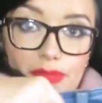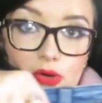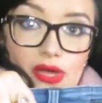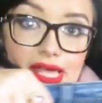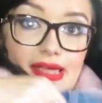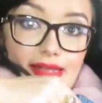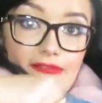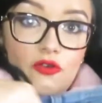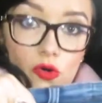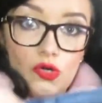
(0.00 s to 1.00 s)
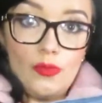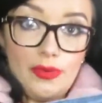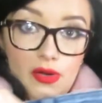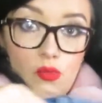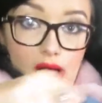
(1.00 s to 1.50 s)
built in, they've got a good
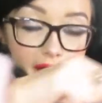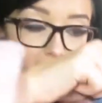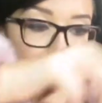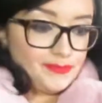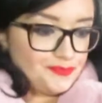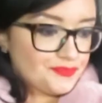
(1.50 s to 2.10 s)
bit of wear.